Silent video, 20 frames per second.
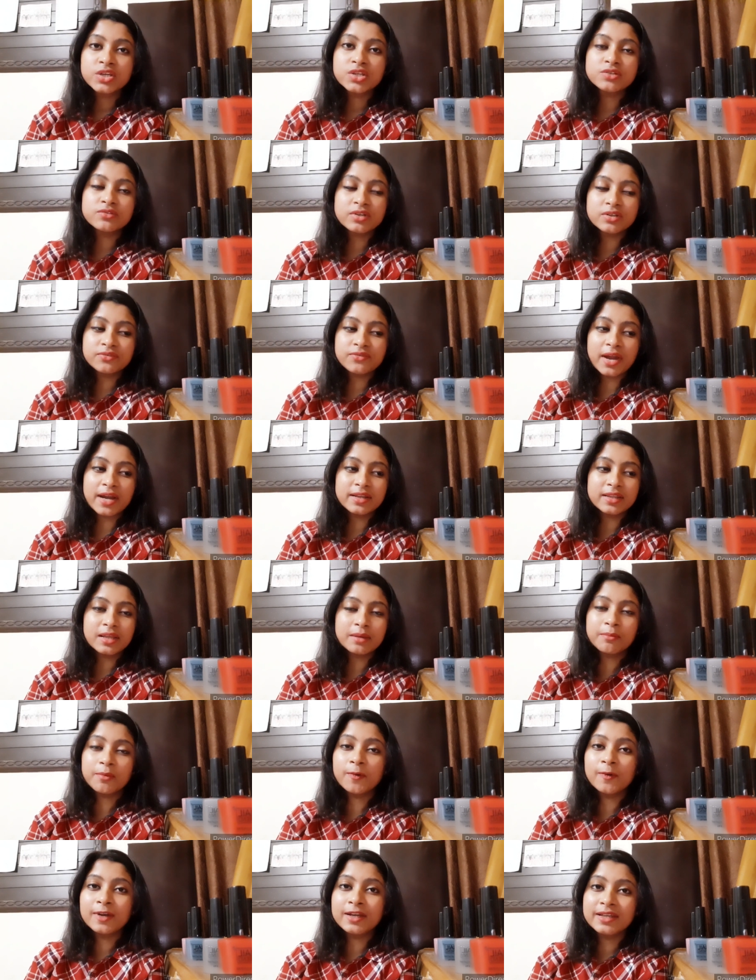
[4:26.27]
You will find
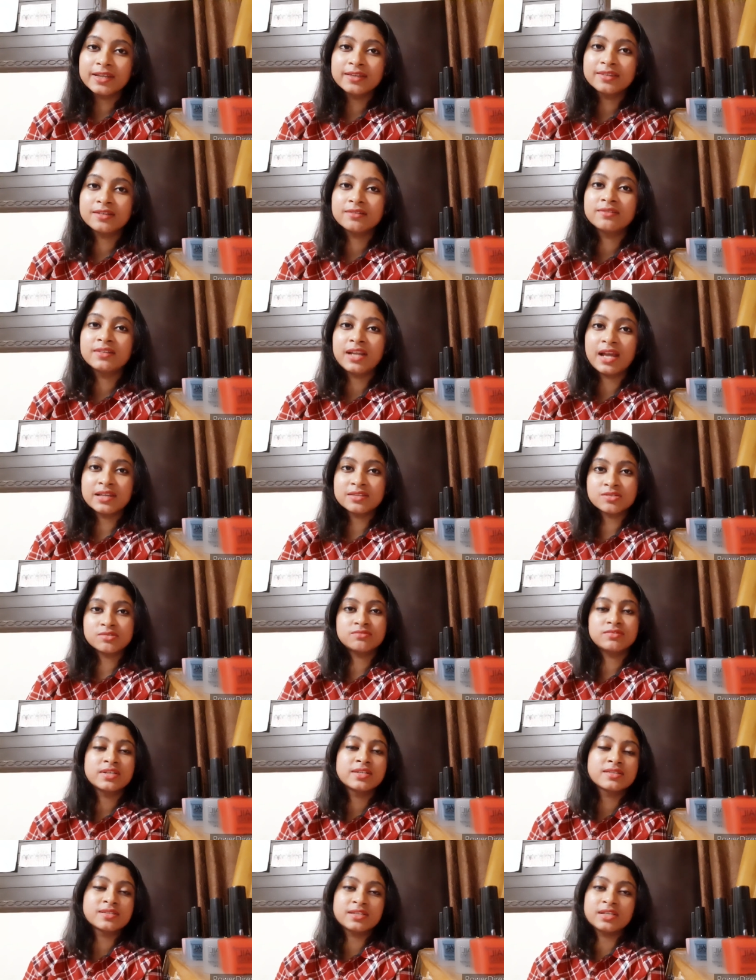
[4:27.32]
them only in the RELIANCE
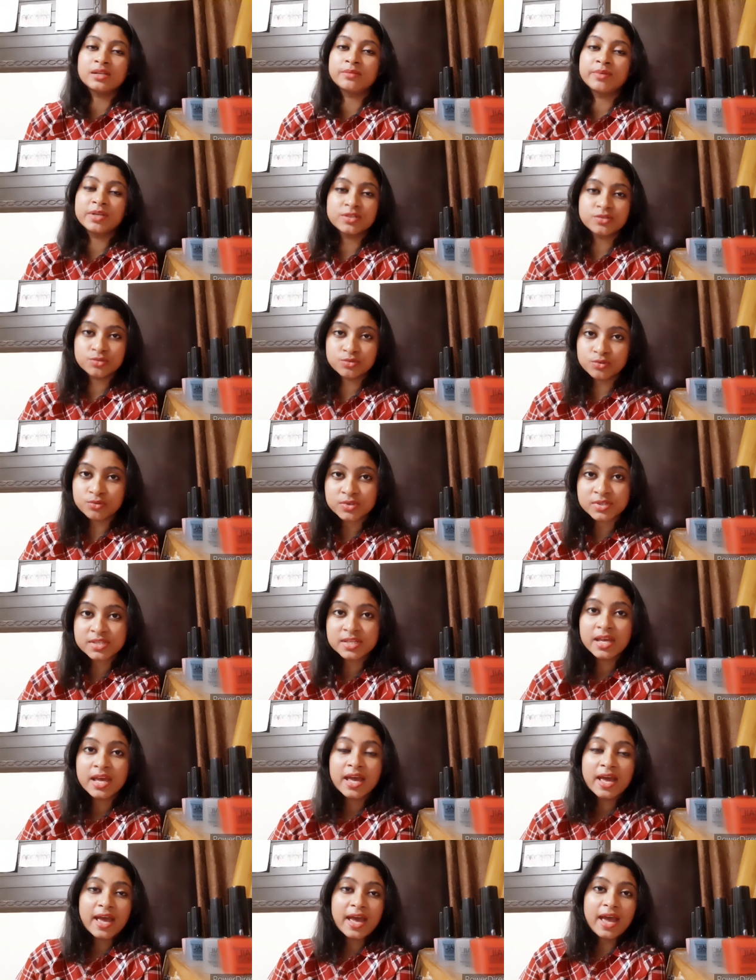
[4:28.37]
Trends nail paint stores,
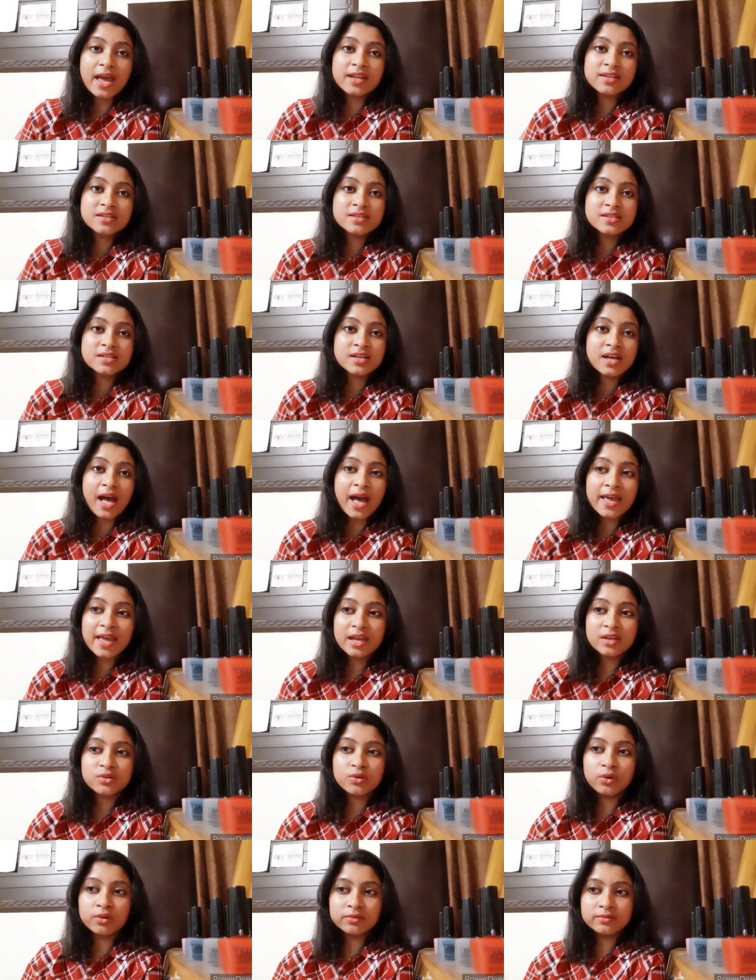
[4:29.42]
and I
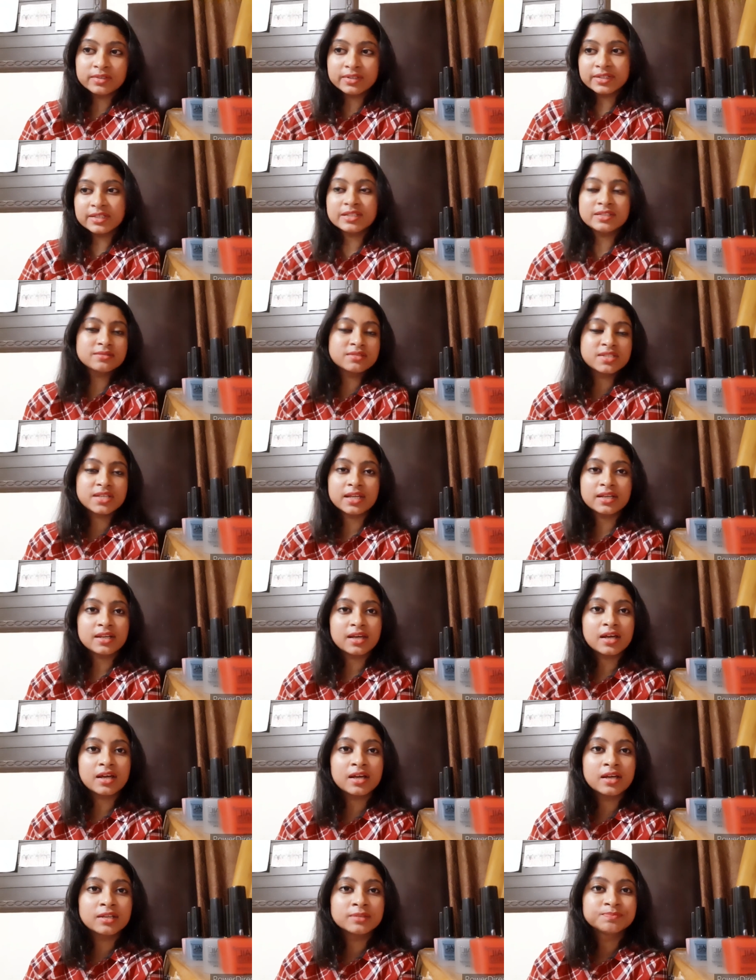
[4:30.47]
had already done
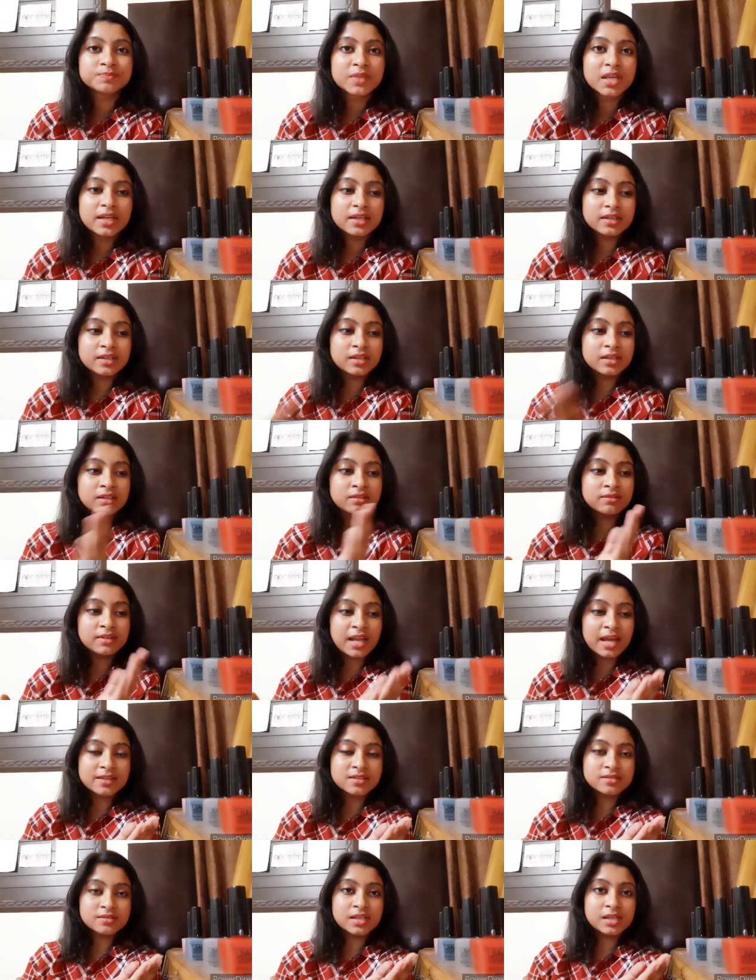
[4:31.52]
a
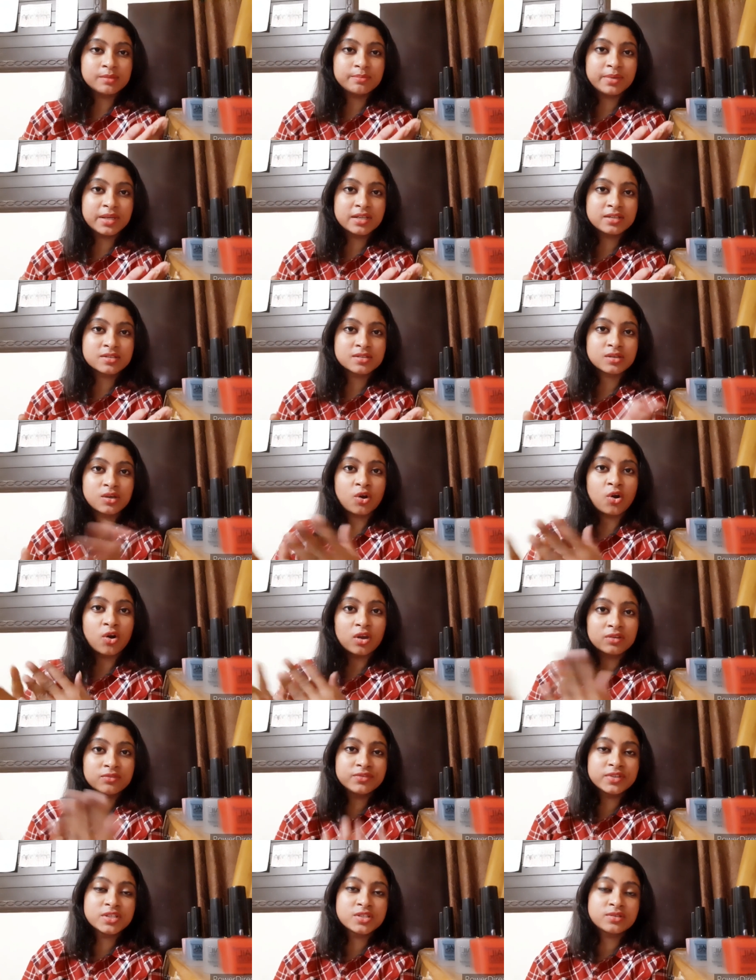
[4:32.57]
RELIANCE nail paint haul
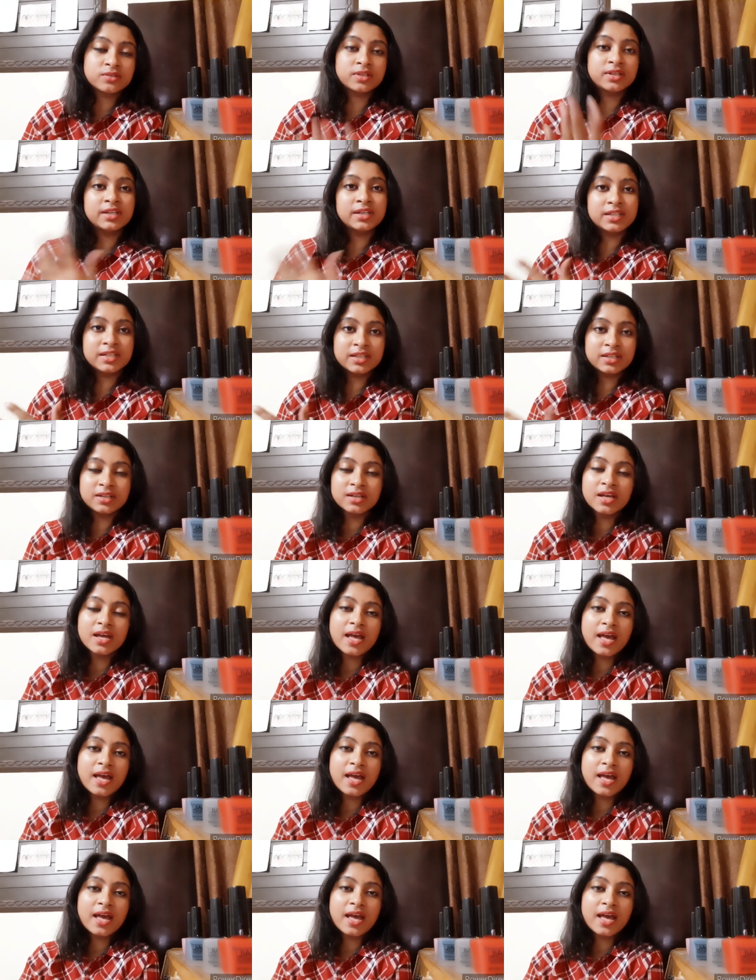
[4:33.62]
video earlier,